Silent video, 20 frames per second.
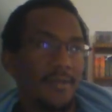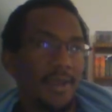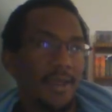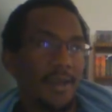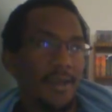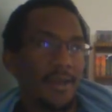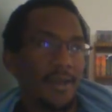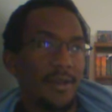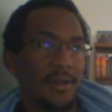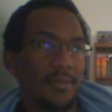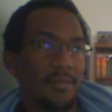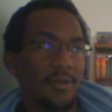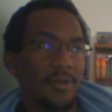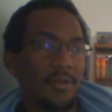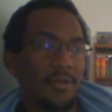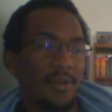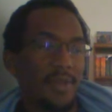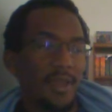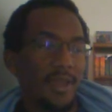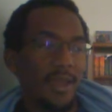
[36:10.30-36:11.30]
ended up
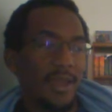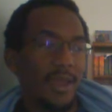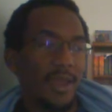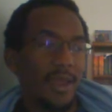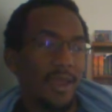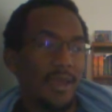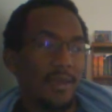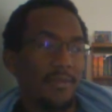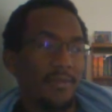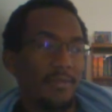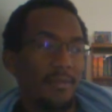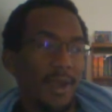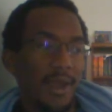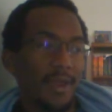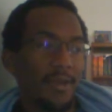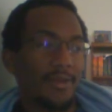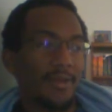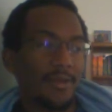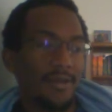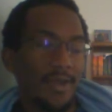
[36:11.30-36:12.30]
using a
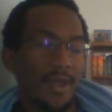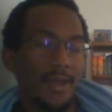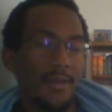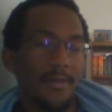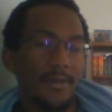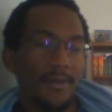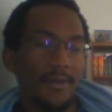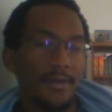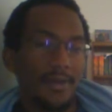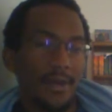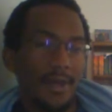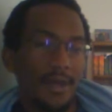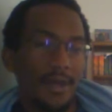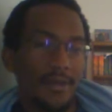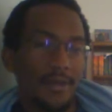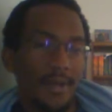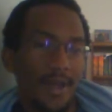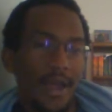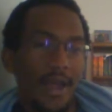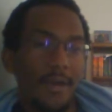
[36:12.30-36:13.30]
regular table
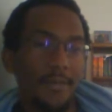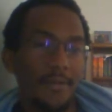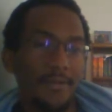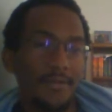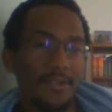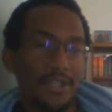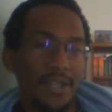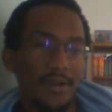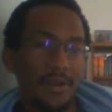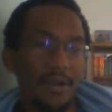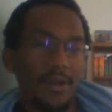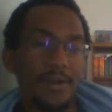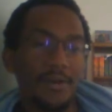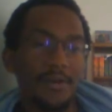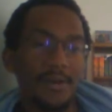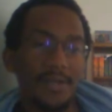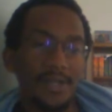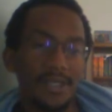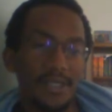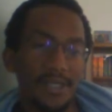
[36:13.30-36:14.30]
on top of
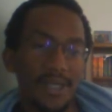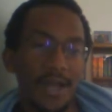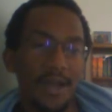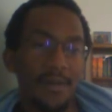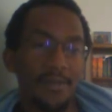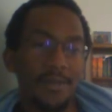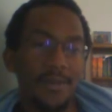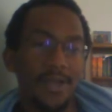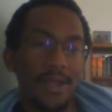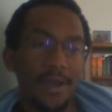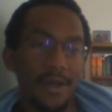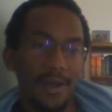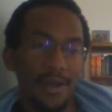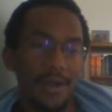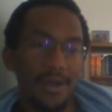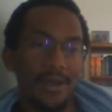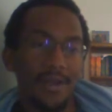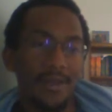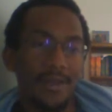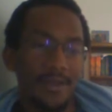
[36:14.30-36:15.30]
Jericho and stomping
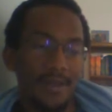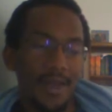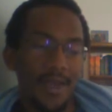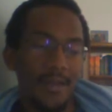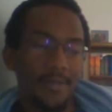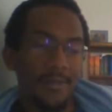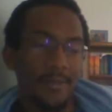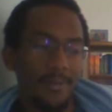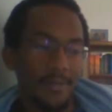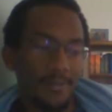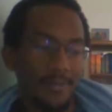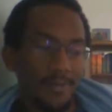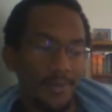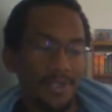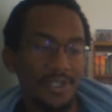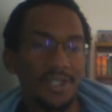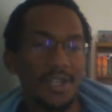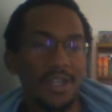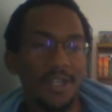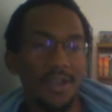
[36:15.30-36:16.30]
on the table,
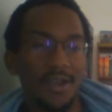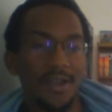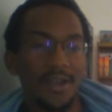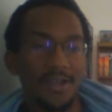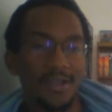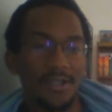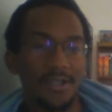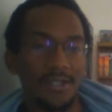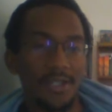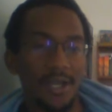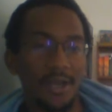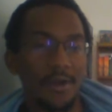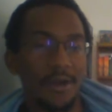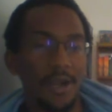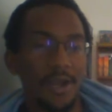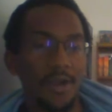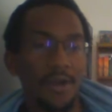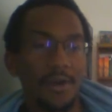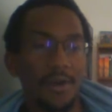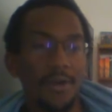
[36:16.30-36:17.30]
pushing it onto
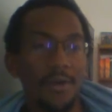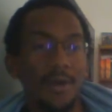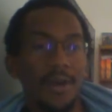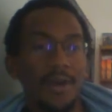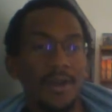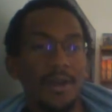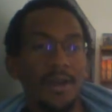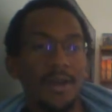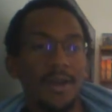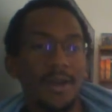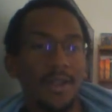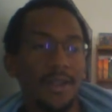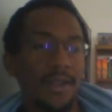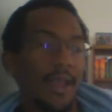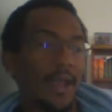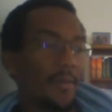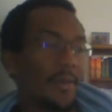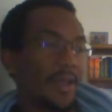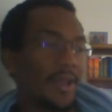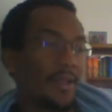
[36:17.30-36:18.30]
Jericho. They
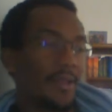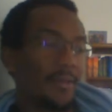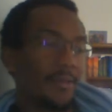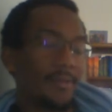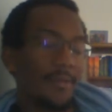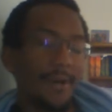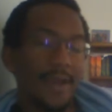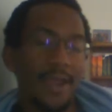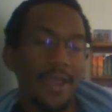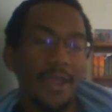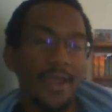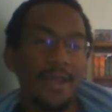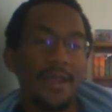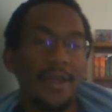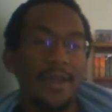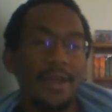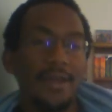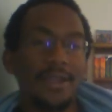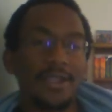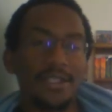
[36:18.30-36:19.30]
got back in the ring.
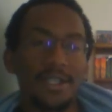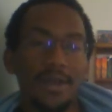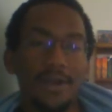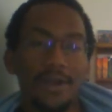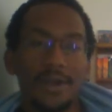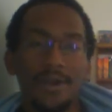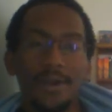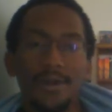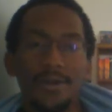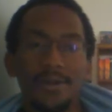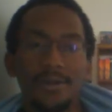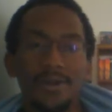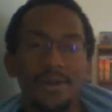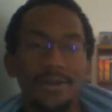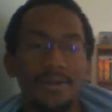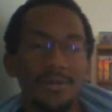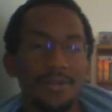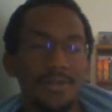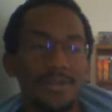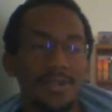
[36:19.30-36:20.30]
Jericho
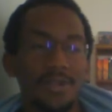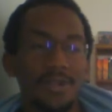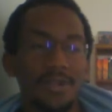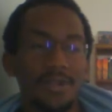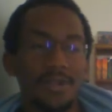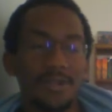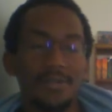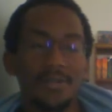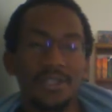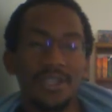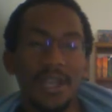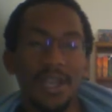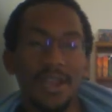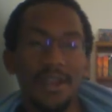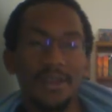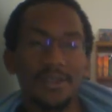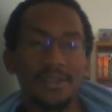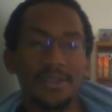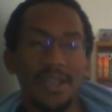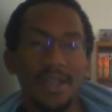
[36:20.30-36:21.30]
used some
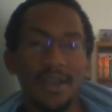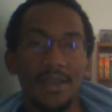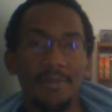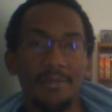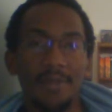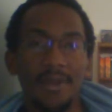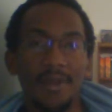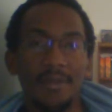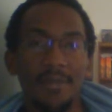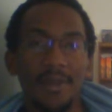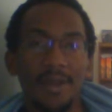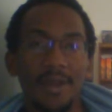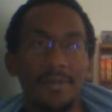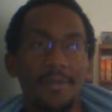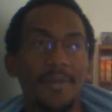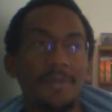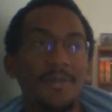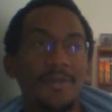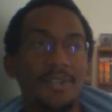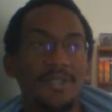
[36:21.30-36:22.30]
chairs to kind of beat him
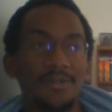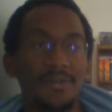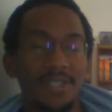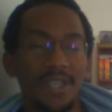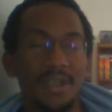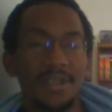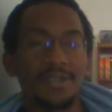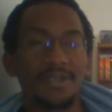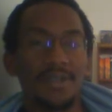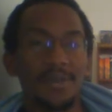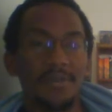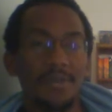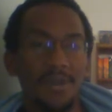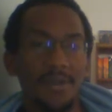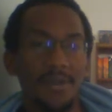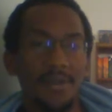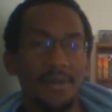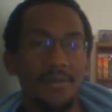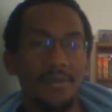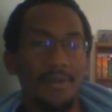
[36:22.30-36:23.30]
up. He put some chairs in the
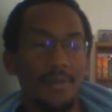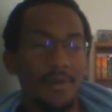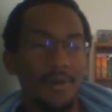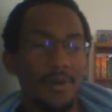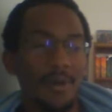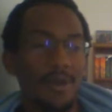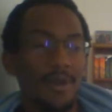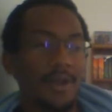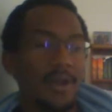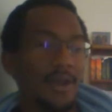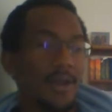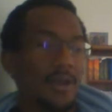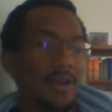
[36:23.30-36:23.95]
middle of the corner.